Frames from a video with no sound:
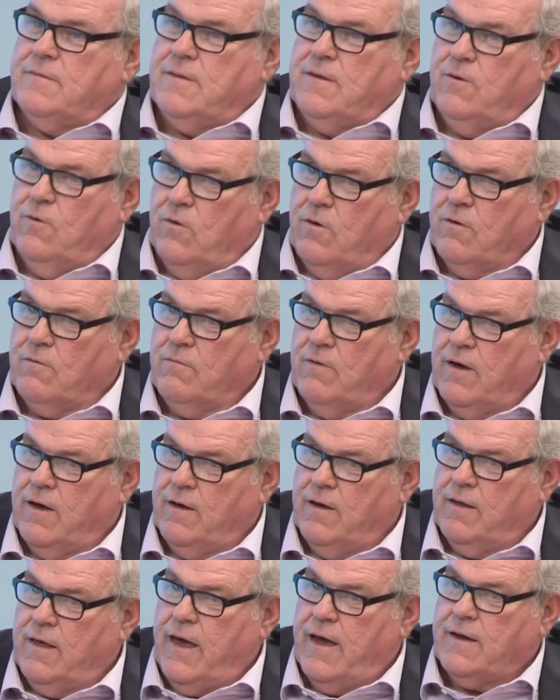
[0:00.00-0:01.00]
Your
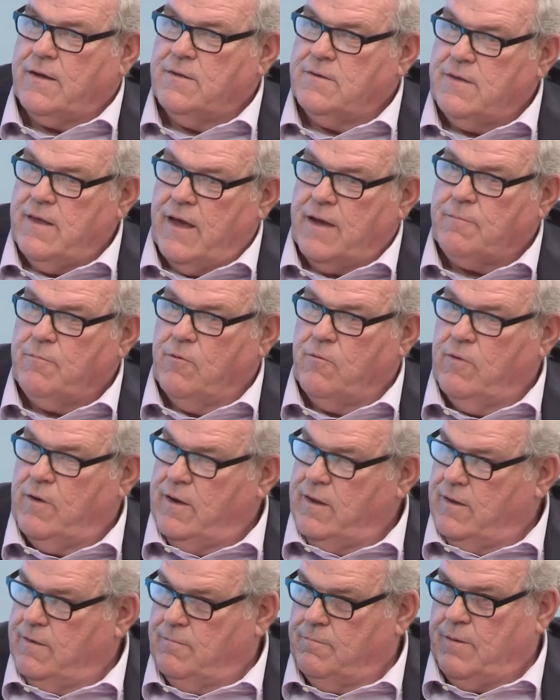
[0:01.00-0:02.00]
Hackensack
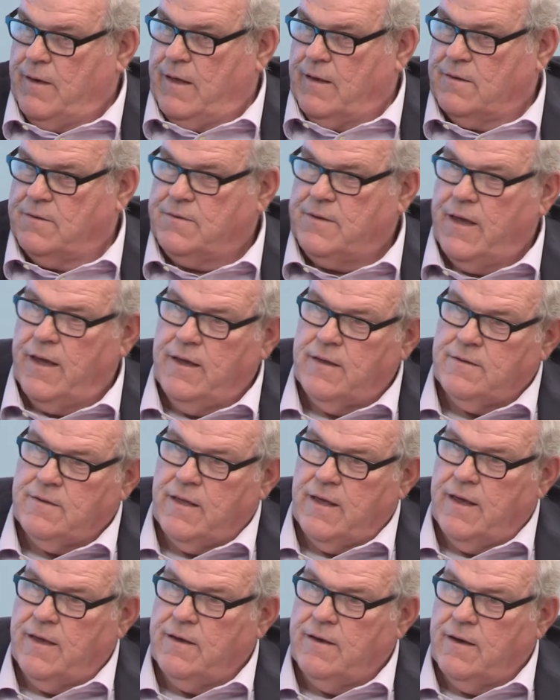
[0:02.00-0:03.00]
Meridian Palisades,
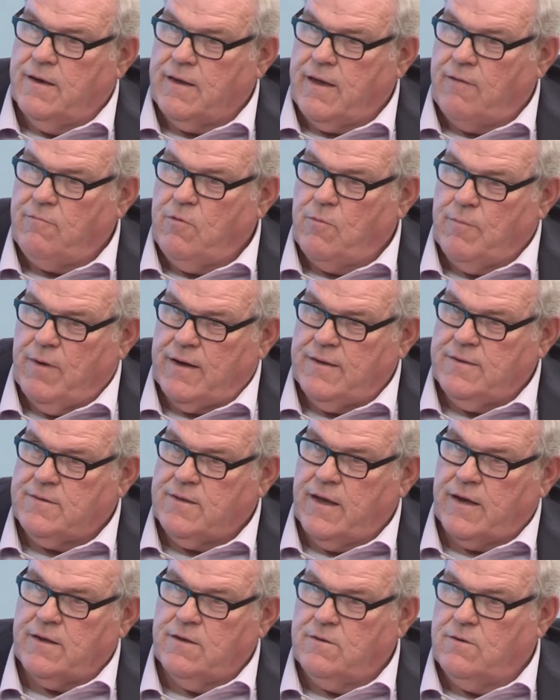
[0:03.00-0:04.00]
they gave me my
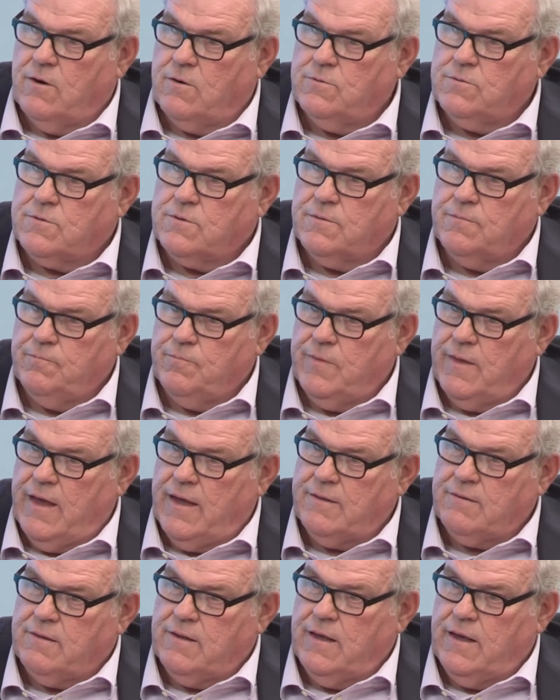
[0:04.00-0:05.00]
second dose
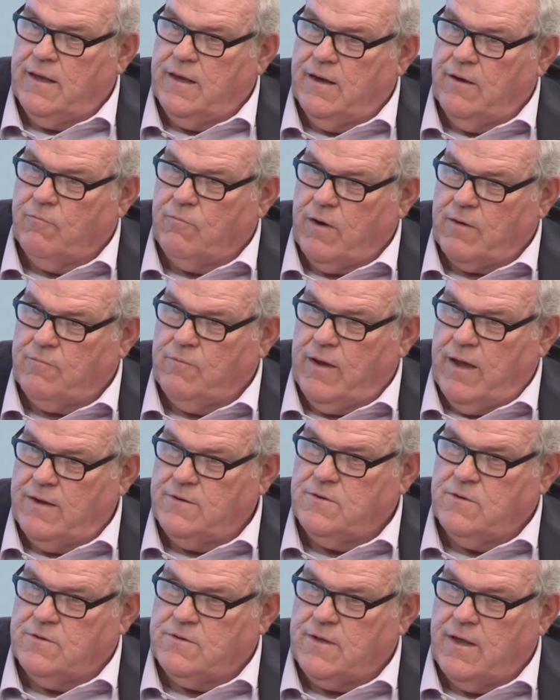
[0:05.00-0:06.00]
at the
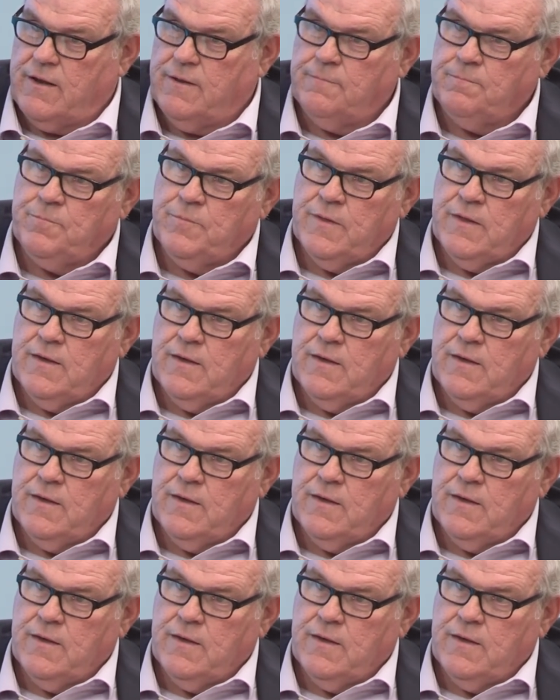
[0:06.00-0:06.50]
Recreation Center